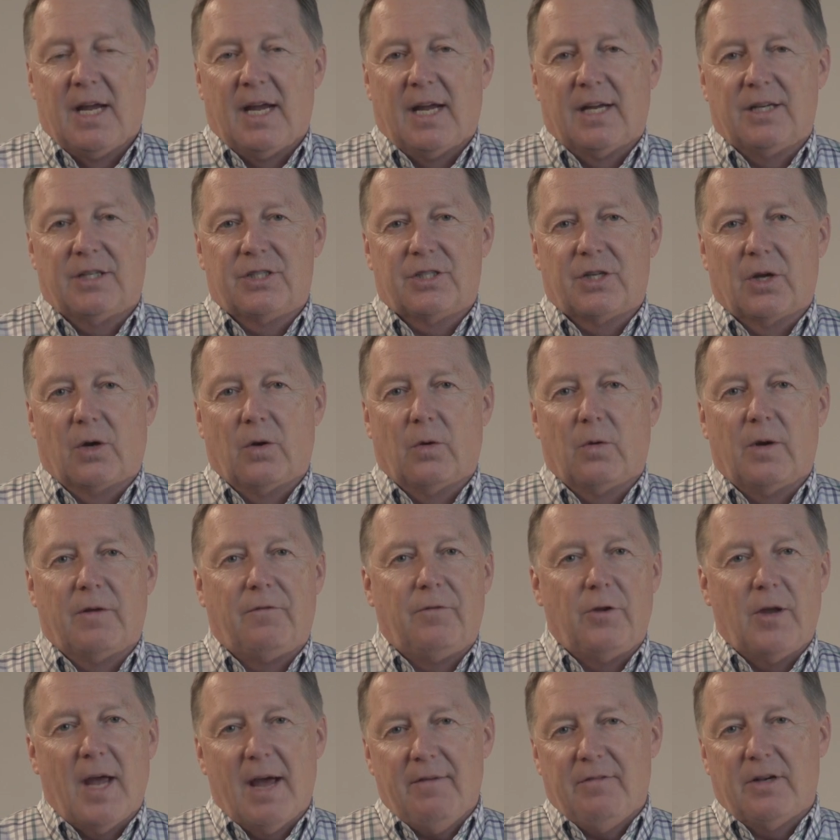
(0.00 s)
And so
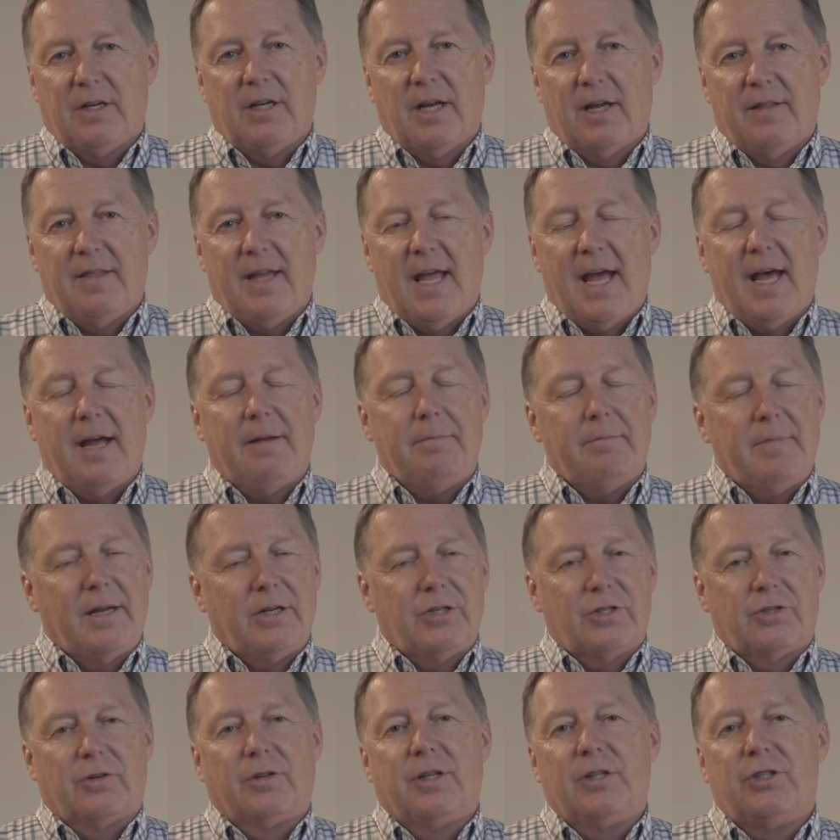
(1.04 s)
if you haven't done that, make
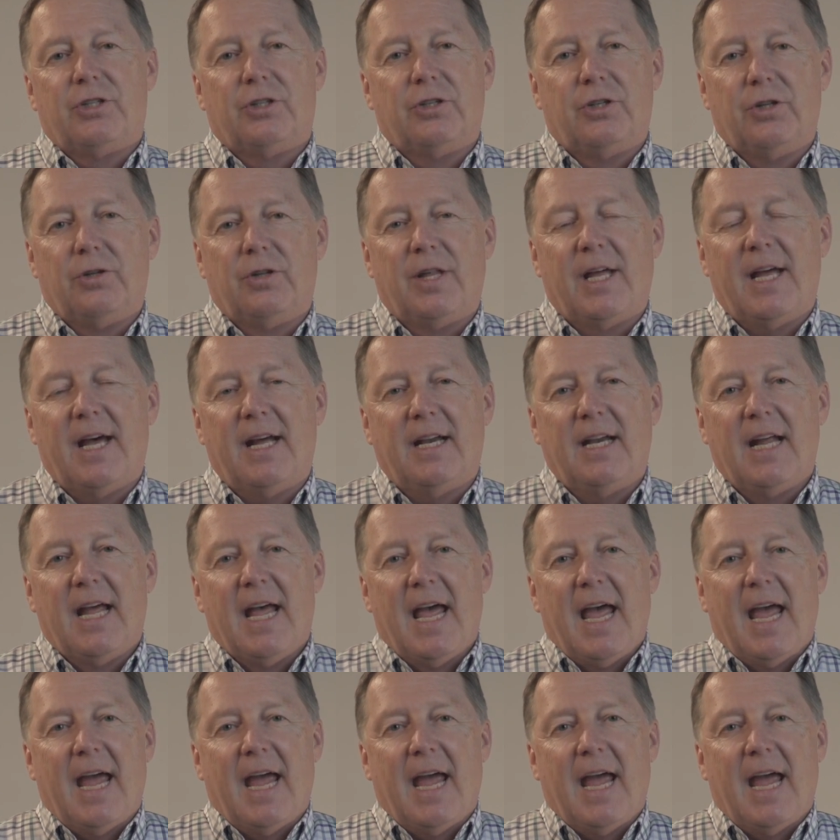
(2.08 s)
sure that you do that.